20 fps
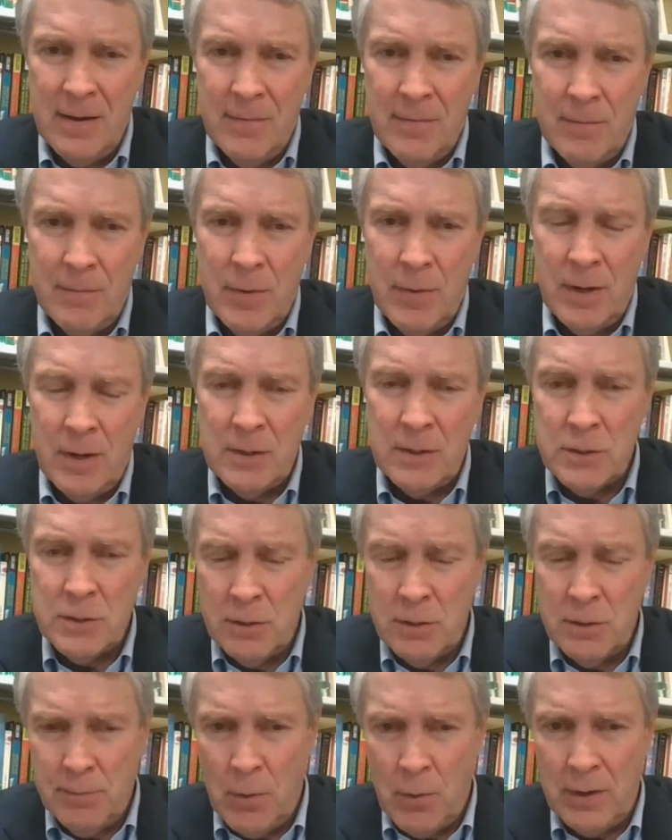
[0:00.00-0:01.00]
But as
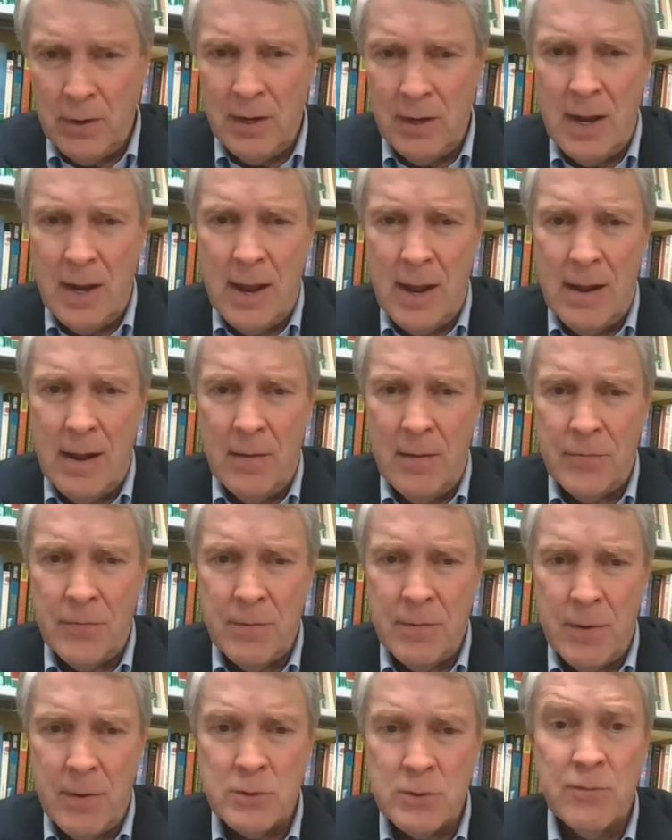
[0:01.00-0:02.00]
you pointed out,
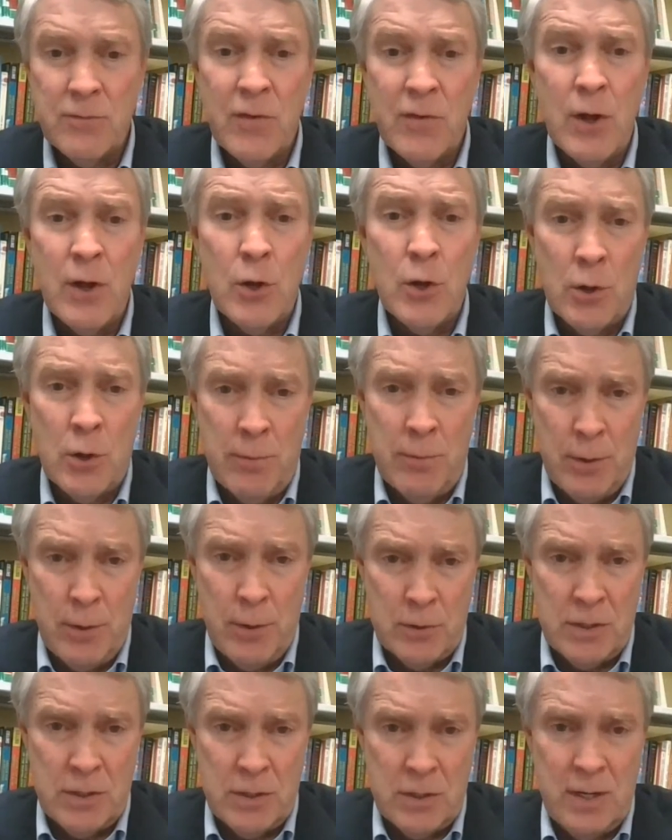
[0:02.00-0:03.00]
the most
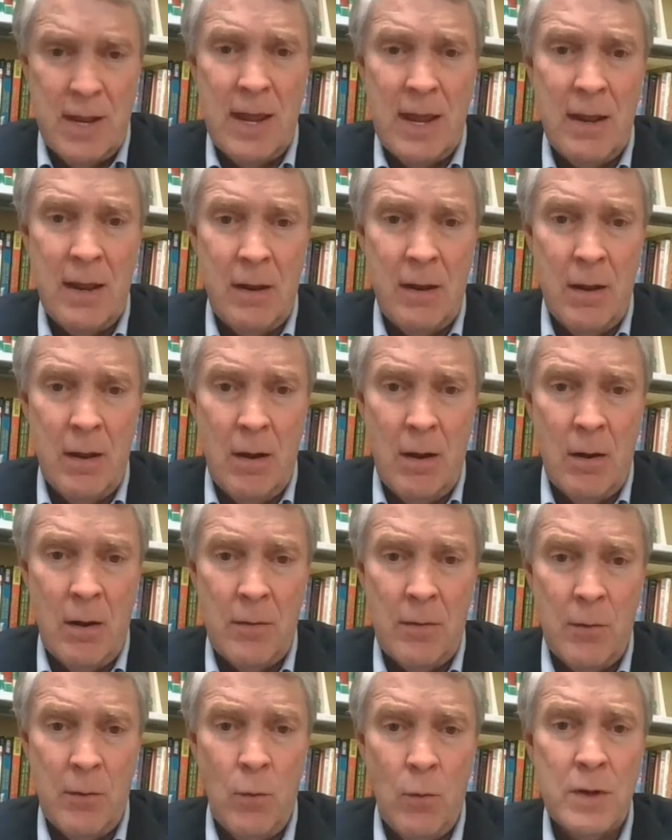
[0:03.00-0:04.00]
vulnerable today
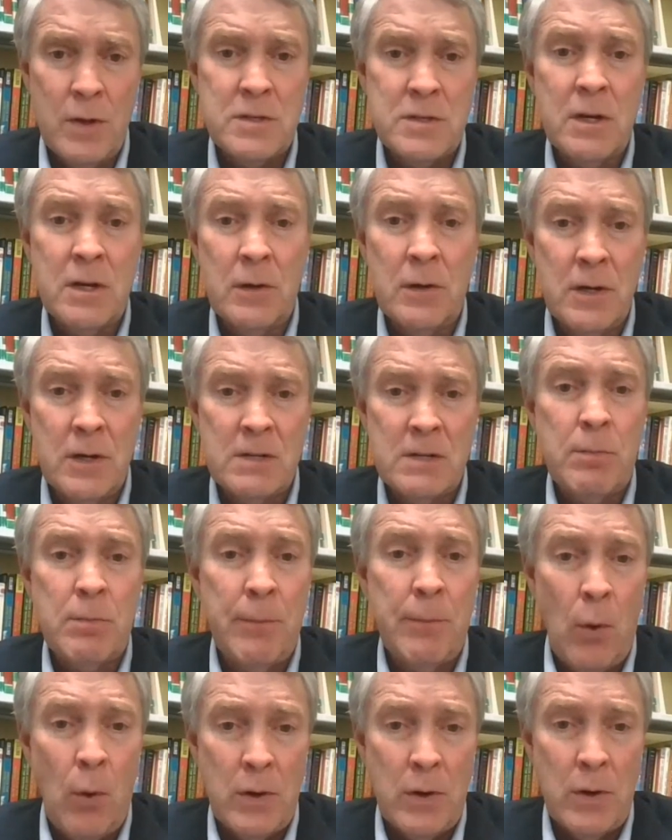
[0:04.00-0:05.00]
are the ones that are
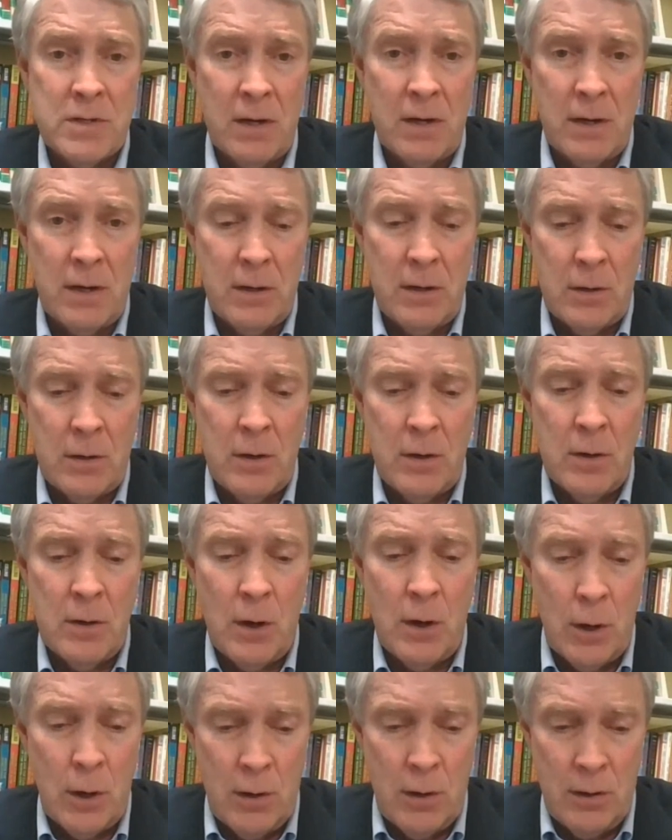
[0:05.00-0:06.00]
disproportionately
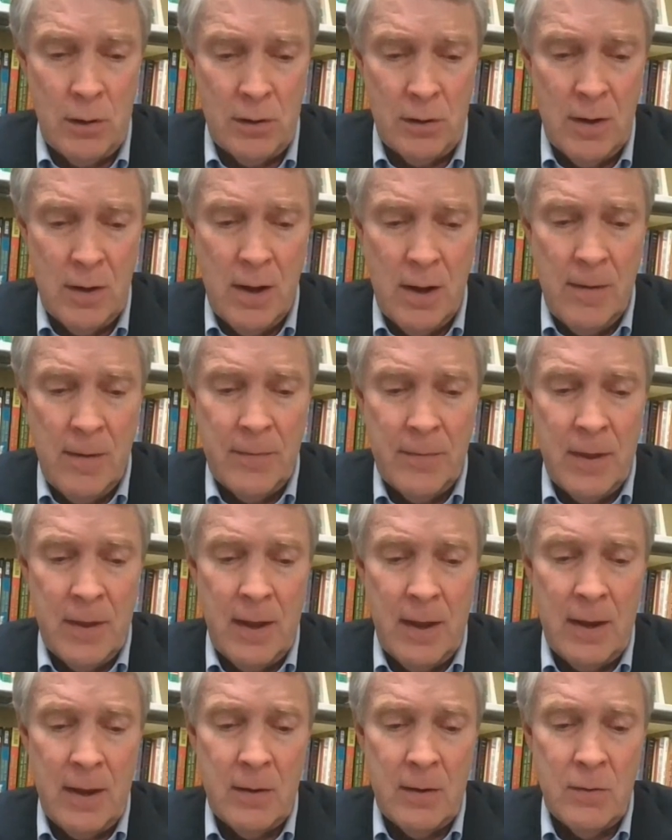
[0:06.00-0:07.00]
hurt.
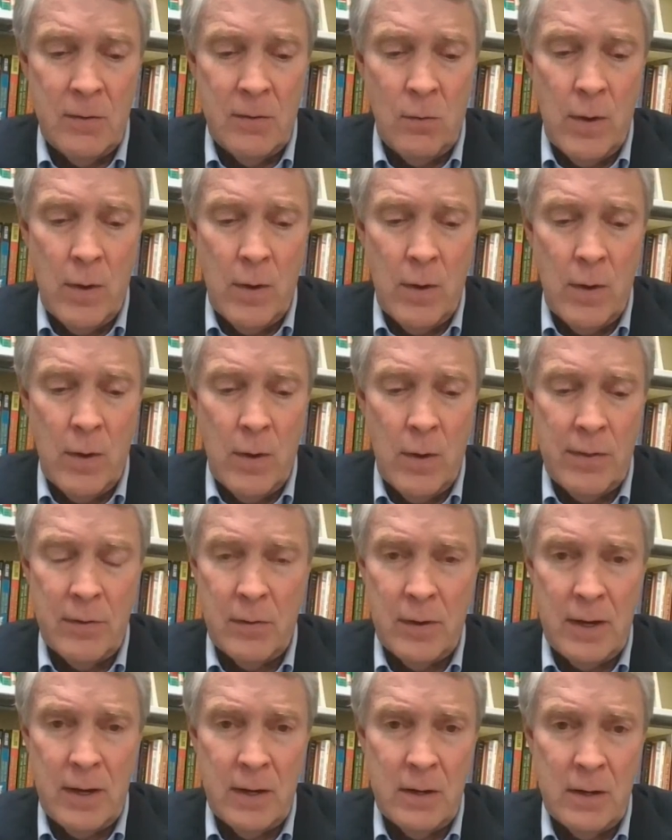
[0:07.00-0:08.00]
And whether
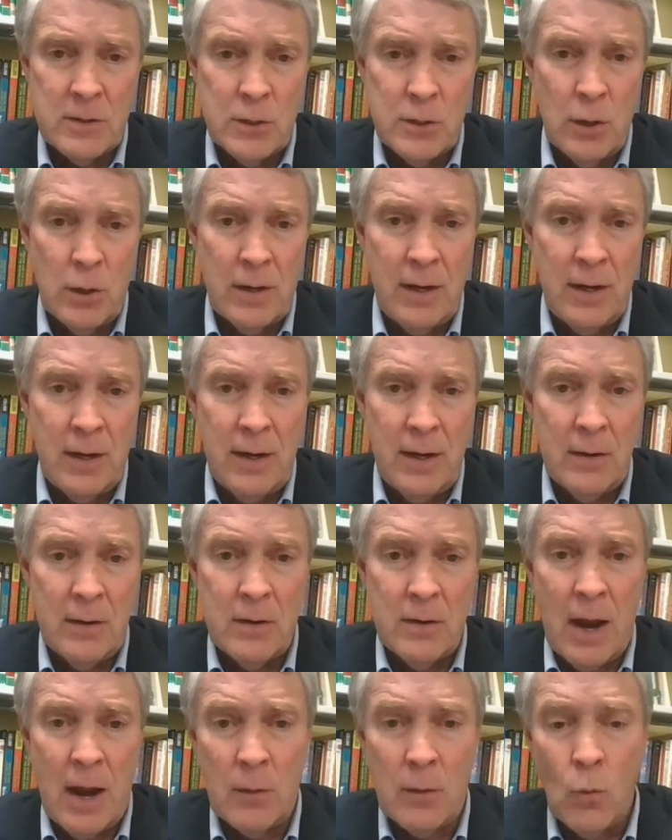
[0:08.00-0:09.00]
it is looking
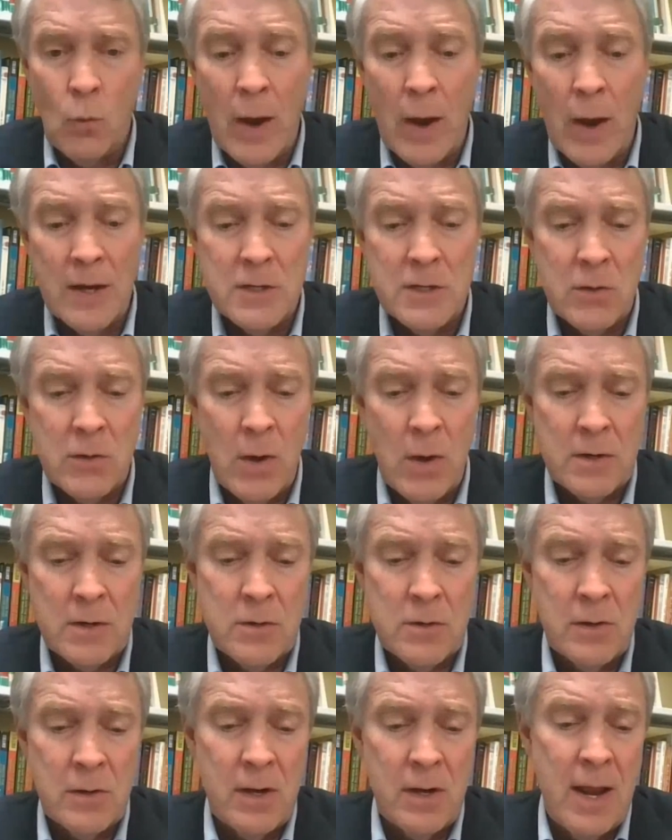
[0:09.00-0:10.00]
at our wage
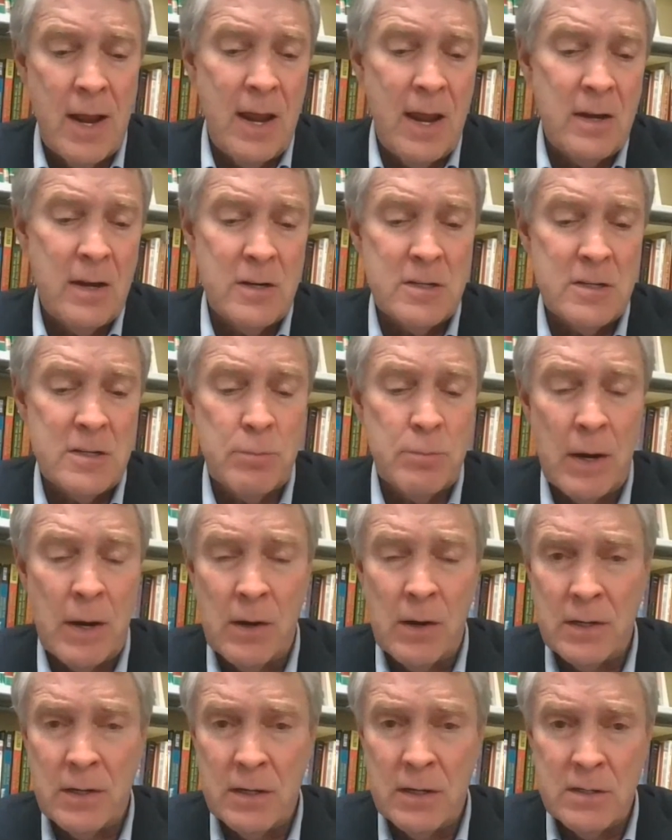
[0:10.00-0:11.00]
structure today,
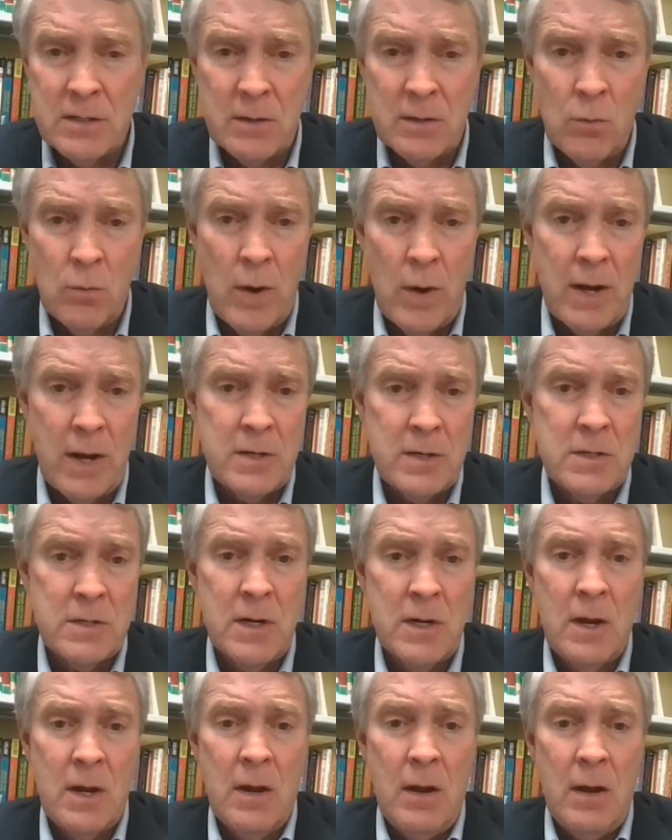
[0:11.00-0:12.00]
disparities in wage
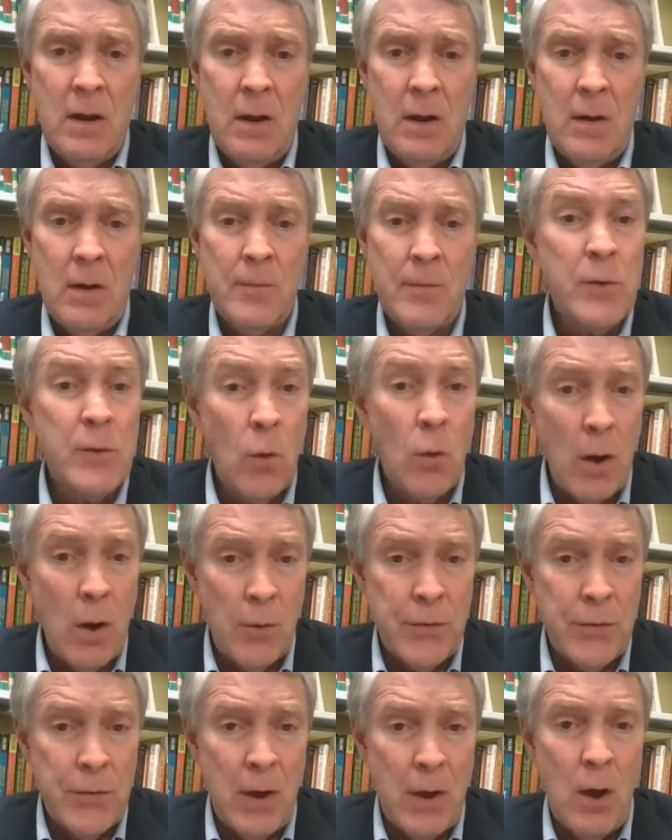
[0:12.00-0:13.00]

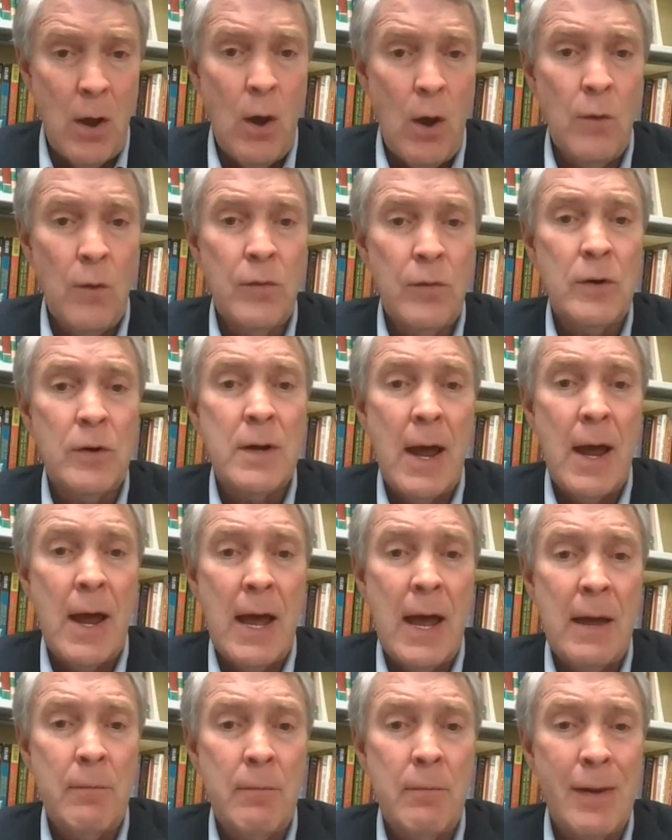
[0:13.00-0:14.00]
growth over
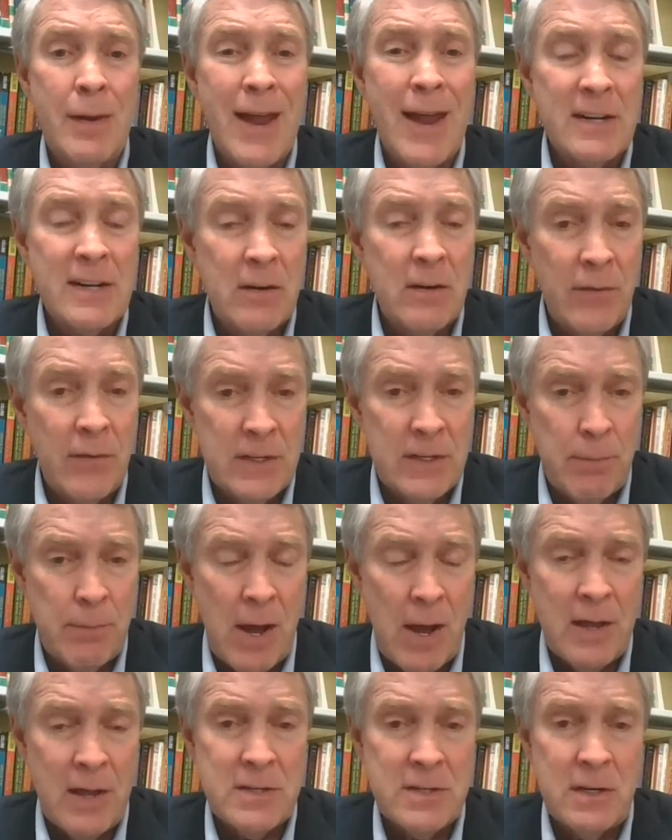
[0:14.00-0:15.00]
time, lots of these
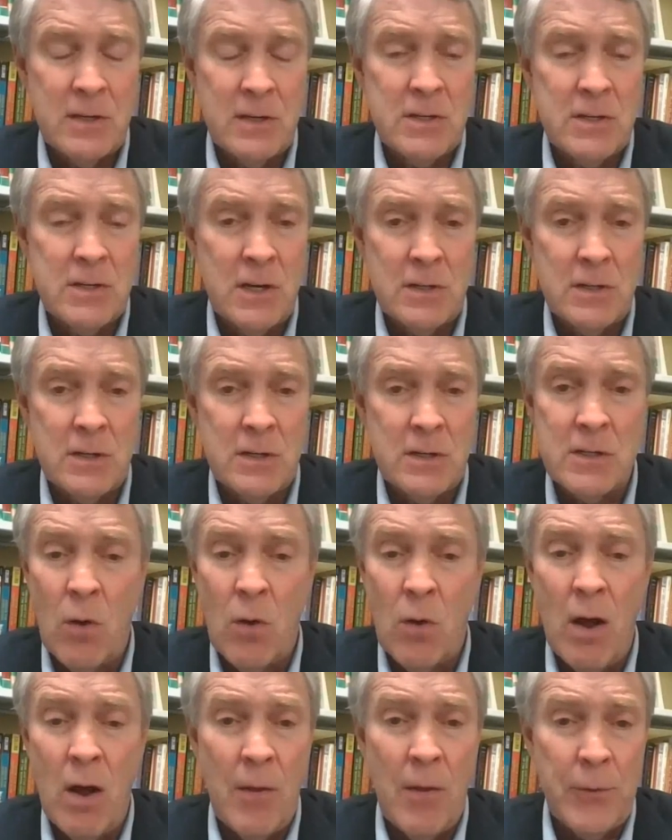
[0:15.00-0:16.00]
policy decisions.
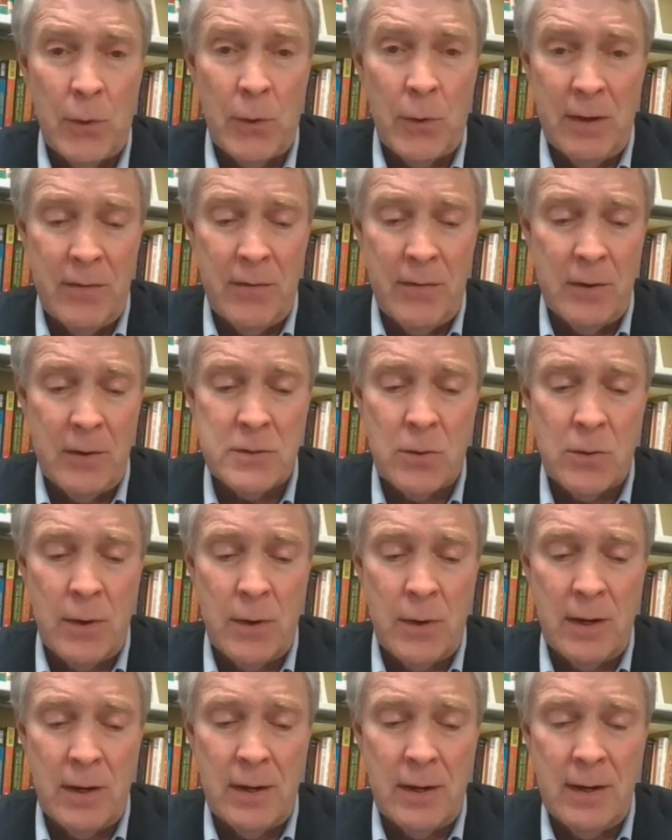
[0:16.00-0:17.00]
So all 3 of those
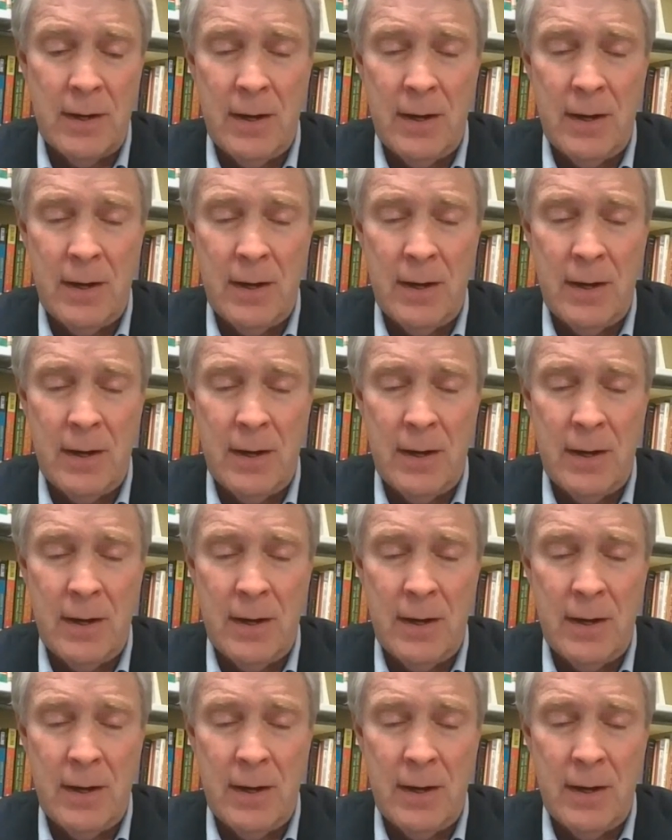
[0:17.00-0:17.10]
critically